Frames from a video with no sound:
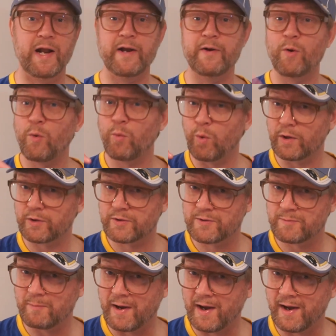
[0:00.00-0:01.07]
I know
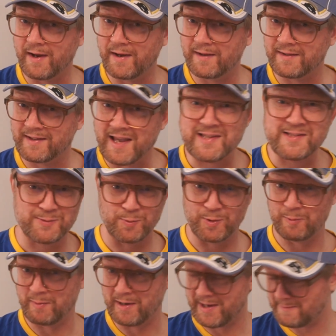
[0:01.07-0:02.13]
what my guess
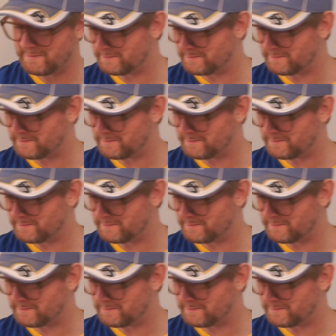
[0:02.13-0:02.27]
will be.